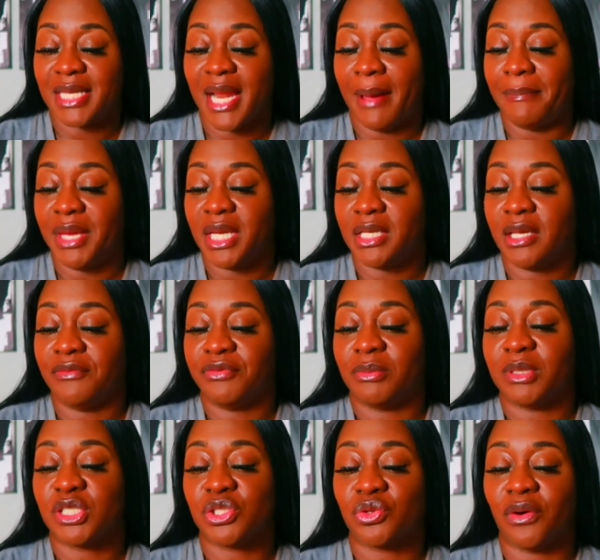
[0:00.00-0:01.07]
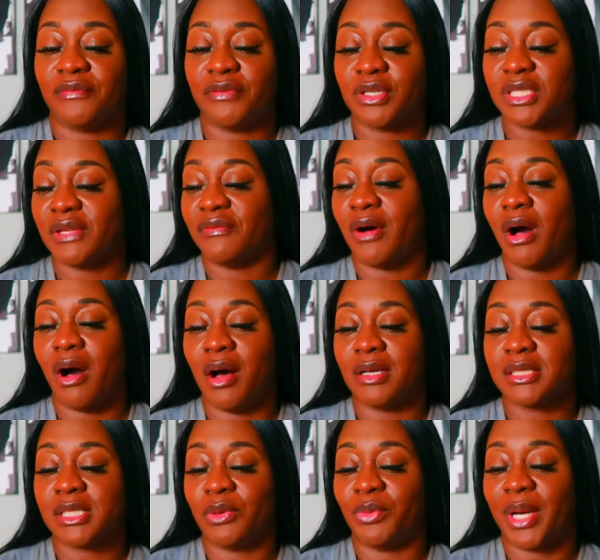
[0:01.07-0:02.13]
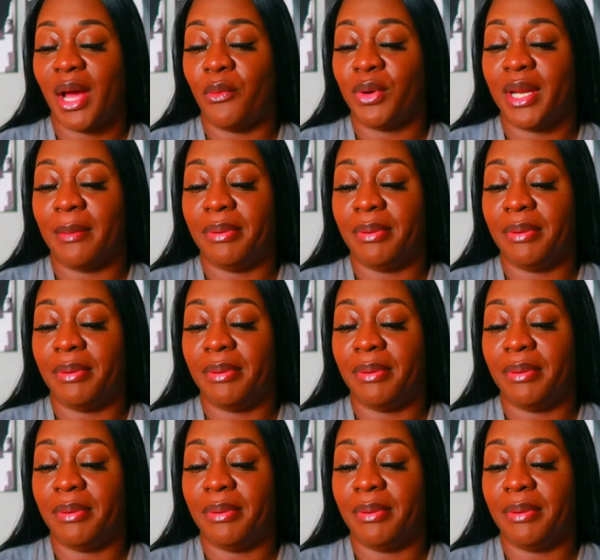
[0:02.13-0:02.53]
that i picked up from the store first of all also when i went